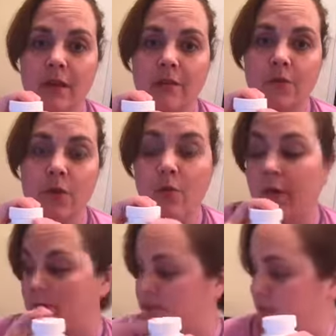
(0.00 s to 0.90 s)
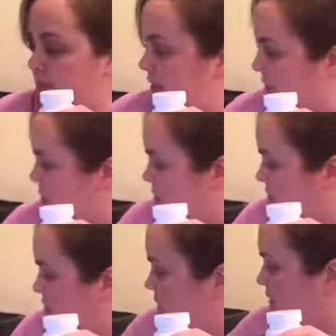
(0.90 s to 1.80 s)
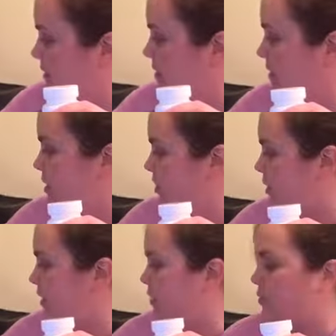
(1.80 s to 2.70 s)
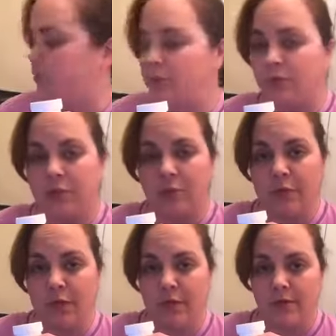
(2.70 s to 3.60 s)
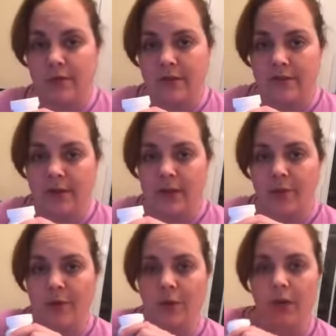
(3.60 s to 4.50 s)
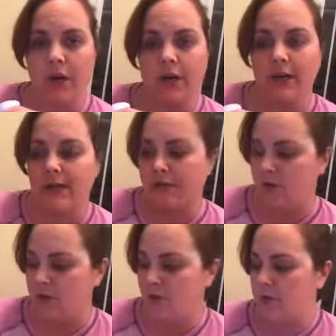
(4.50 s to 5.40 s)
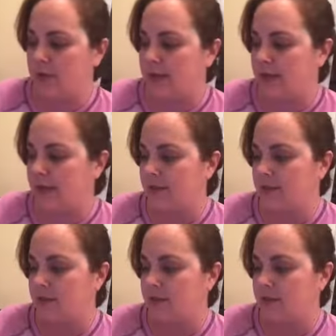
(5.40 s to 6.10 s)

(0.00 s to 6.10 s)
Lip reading: for what is for the liver. Julie, the Zendocrine is what you want to put over the liver to help it work. And if you don't want to take the